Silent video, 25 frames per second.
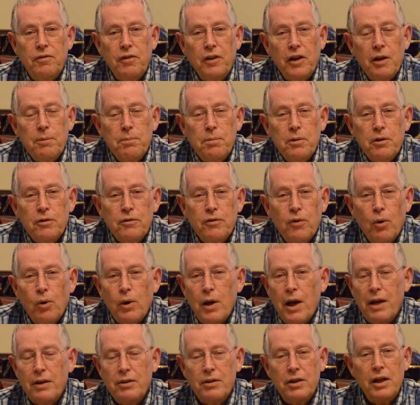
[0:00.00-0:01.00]
Philippians
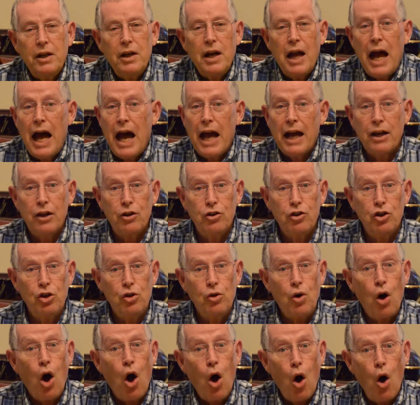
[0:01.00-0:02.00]
4.19, I can
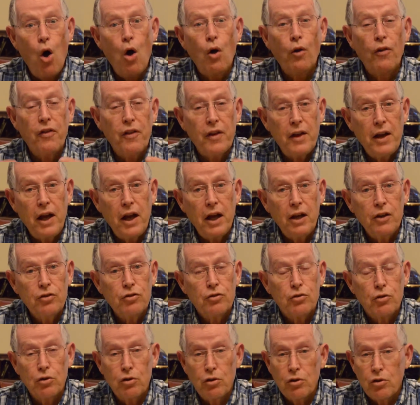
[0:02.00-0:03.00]
do all
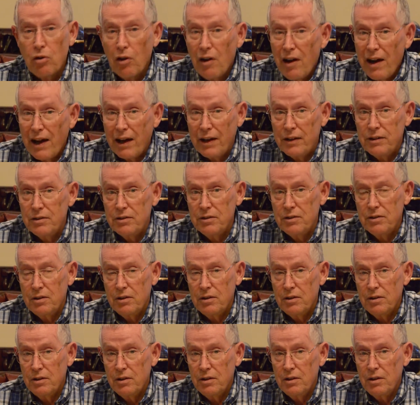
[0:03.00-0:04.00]
things through
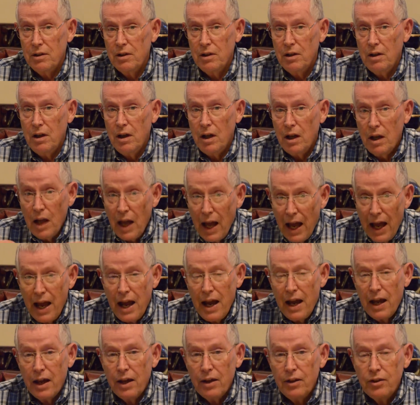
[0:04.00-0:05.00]
Christ
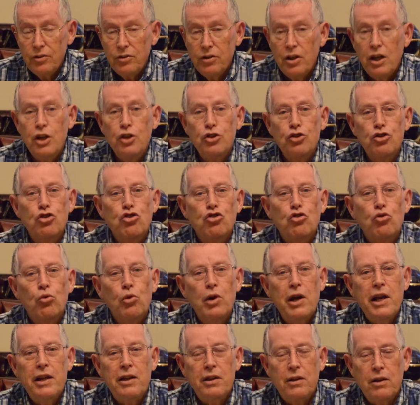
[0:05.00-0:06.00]
as He
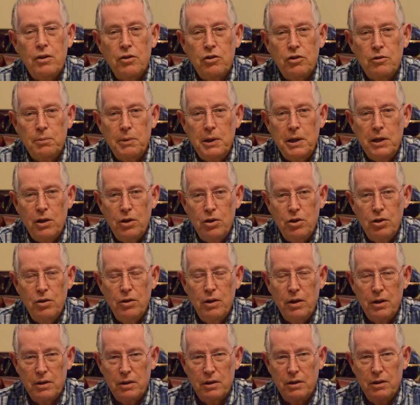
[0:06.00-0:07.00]
strengthens me to
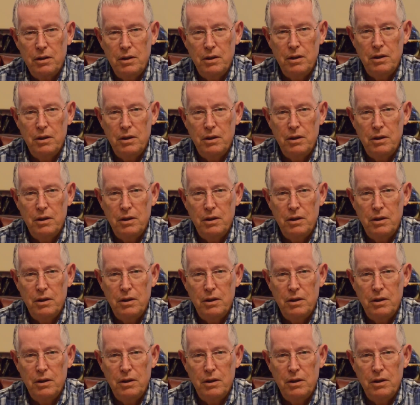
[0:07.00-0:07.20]
do it.